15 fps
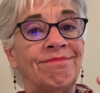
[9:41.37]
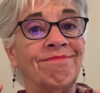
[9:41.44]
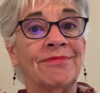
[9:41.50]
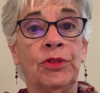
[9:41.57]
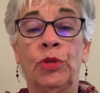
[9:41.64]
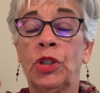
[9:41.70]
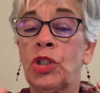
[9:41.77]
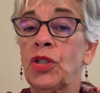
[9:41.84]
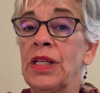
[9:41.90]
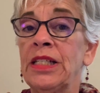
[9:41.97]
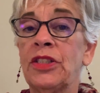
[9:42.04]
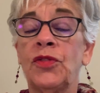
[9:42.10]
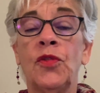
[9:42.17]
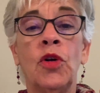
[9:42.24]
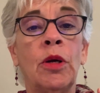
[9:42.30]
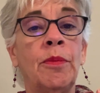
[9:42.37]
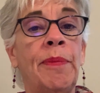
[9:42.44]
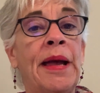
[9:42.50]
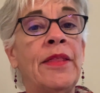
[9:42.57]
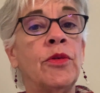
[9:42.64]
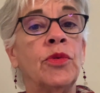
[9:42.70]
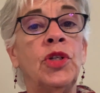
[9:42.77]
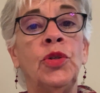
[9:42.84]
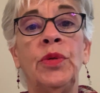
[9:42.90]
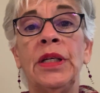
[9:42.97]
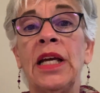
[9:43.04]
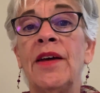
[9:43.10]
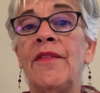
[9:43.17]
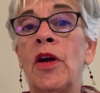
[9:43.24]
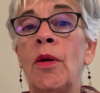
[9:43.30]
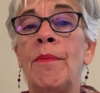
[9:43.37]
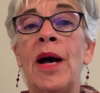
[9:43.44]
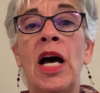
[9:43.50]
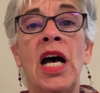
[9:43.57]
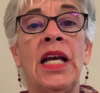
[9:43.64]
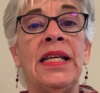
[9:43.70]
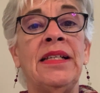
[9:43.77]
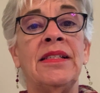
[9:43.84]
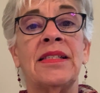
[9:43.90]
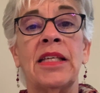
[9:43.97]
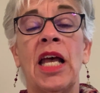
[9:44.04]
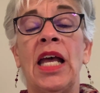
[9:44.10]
we're transformed by the renewing of our minds.